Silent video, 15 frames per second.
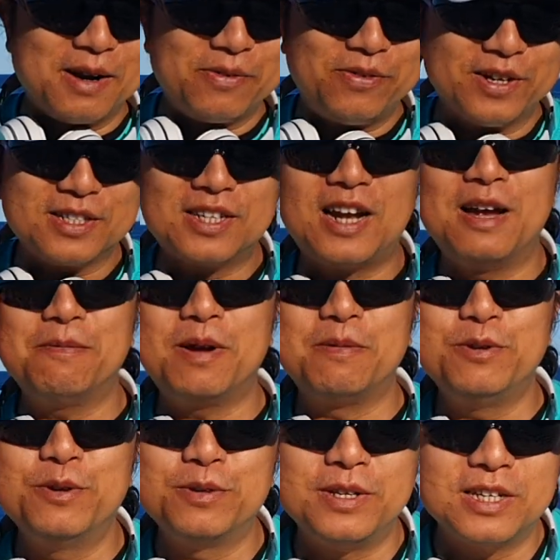First time
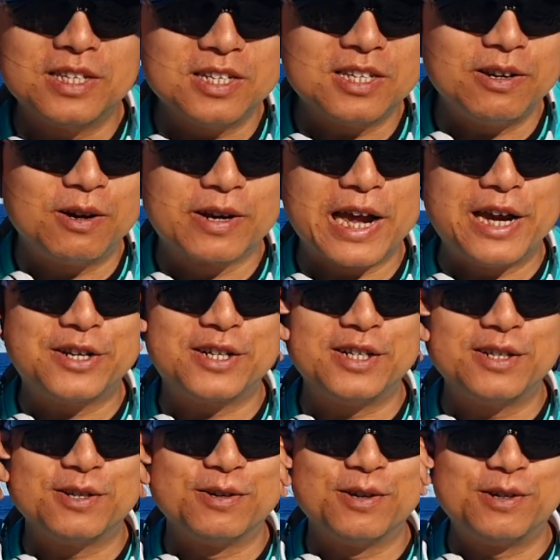I'm using this
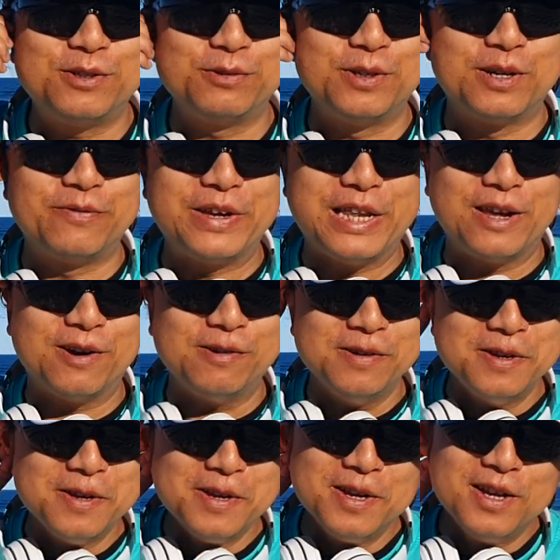location to shoot a video,
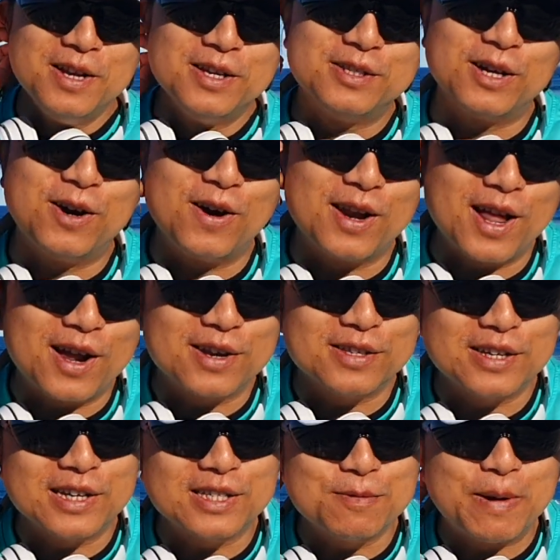so a lot of
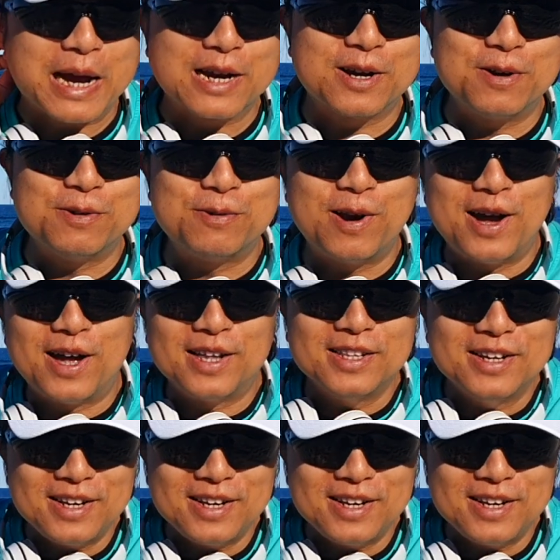things might go wrong.